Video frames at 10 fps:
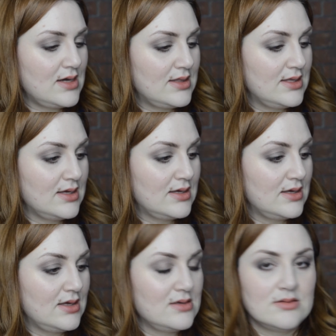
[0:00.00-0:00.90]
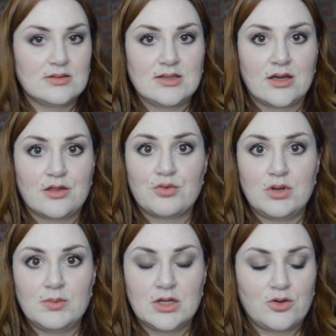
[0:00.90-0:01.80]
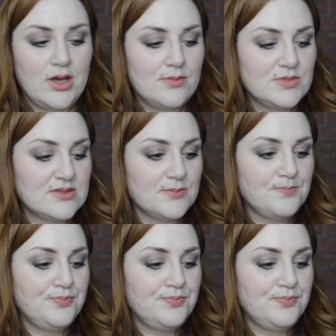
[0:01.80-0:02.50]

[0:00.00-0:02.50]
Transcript: I think, is like 3 milligrams.